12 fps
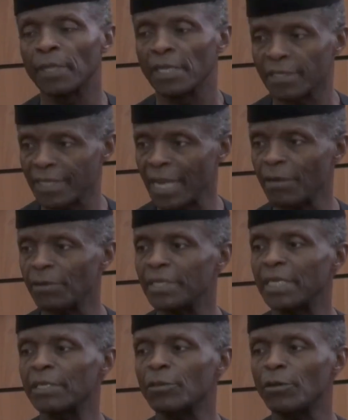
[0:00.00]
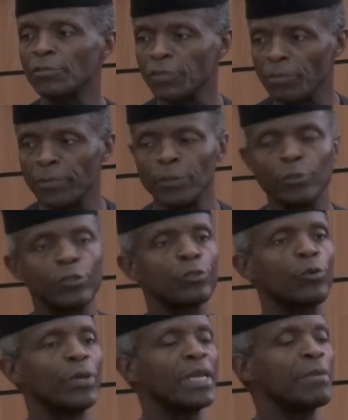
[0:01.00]
Second, it contributes
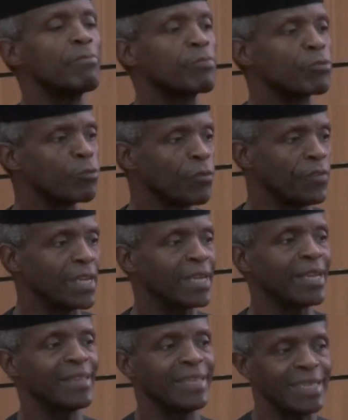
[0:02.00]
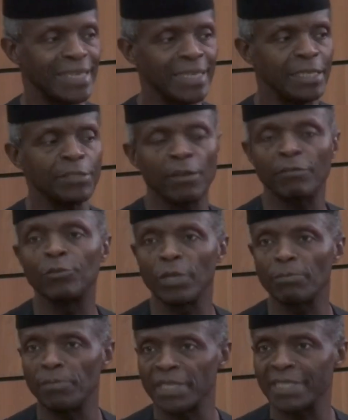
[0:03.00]
to improving the ease of
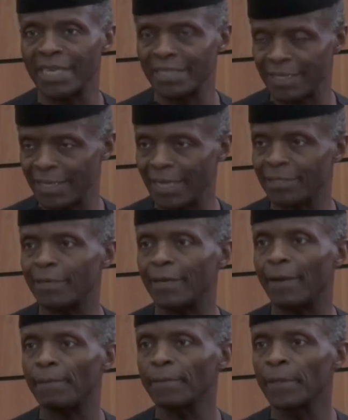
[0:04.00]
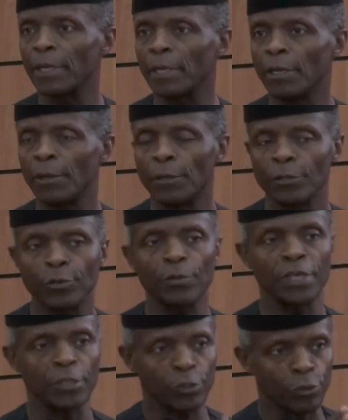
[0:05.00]
doing business in Nigeria.
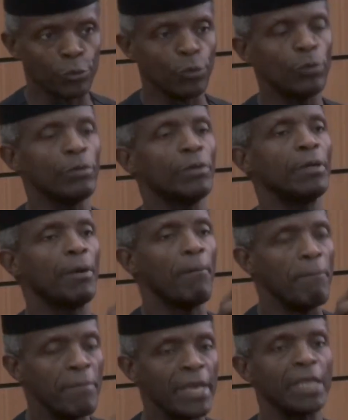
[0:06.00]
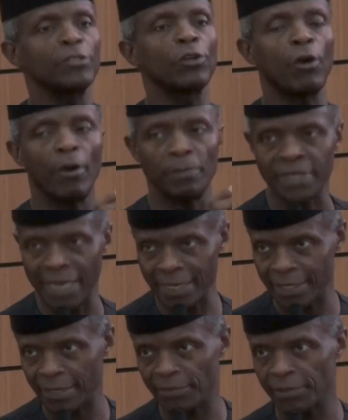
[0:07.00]
So the two major
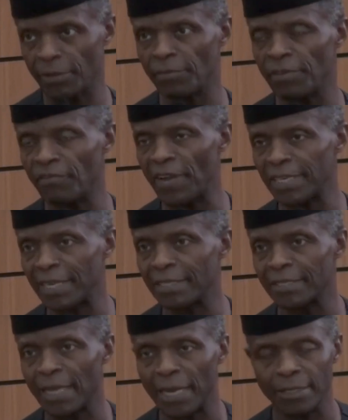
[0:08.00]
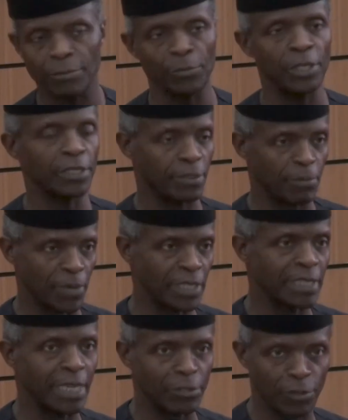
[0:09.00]
objectives of the Finance Act, which the
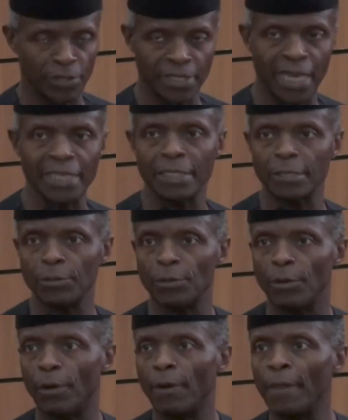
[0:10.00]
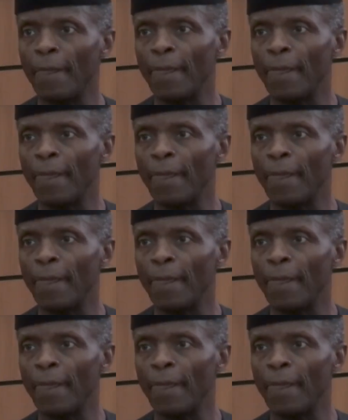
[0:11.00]
president just signed into law